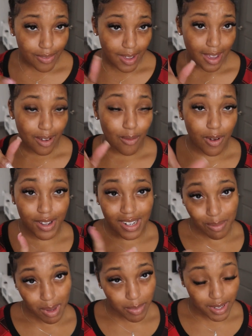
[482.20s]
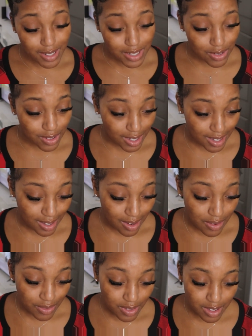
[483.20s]
the fact, one, that my bun is crooked and
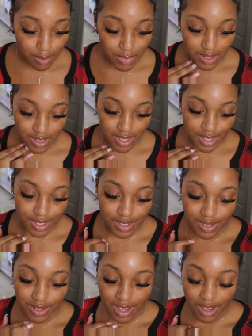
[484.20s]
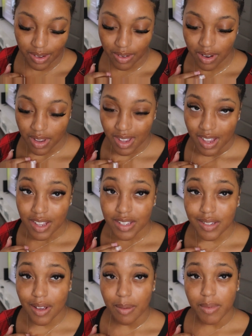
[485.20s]
hopefully the music isn't too loud.
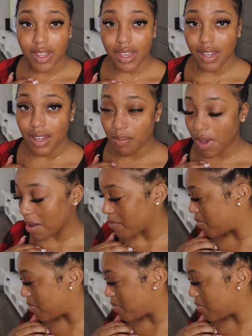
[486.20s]
So I'm looking at my